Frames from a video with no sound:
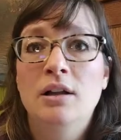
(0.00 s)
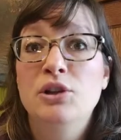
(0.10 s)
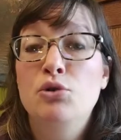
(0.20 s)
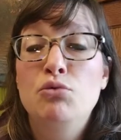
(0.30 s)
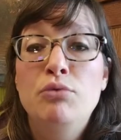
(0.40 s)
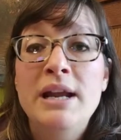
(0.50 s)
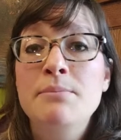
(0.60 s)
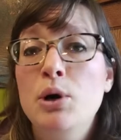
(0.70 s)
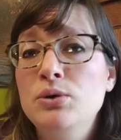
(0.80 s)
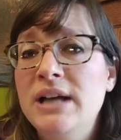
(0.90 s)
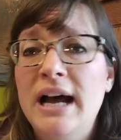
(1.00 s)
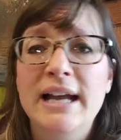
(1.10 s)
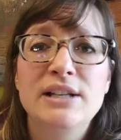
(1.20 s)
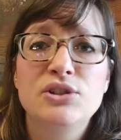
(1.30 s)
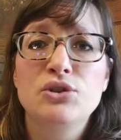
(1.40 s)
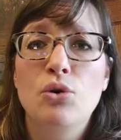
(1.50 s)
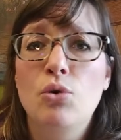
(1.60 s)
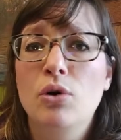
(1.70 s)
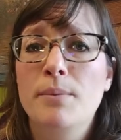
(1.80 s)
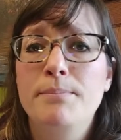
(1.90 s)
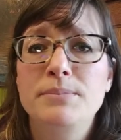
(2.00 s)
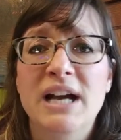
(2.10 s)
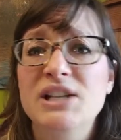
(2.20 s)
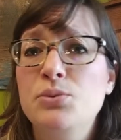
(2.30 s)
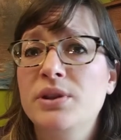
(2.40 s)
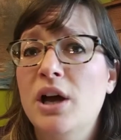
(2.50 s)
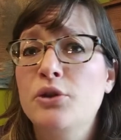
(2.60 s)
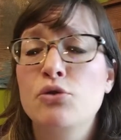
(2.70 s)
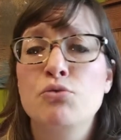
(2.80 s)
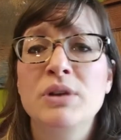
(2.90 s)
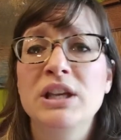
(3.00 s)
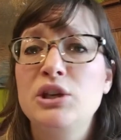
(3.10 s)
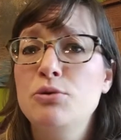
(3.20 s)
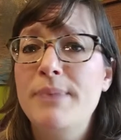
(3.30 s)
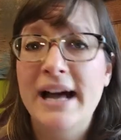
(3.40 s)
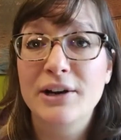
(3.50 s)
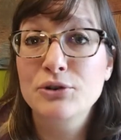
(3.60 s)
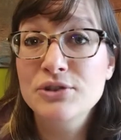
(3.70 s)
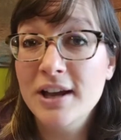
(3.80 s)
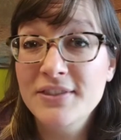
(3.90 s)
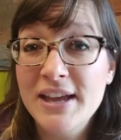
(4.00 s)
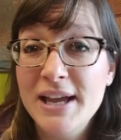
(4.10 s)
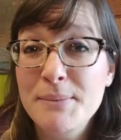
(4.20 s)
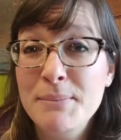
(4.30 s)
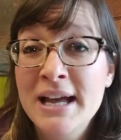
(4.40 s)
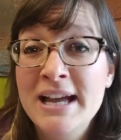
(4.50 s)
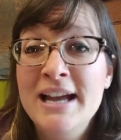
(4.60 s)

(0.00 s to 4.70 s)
Uh, little rainbow tights or tights with other really cute patterns on them.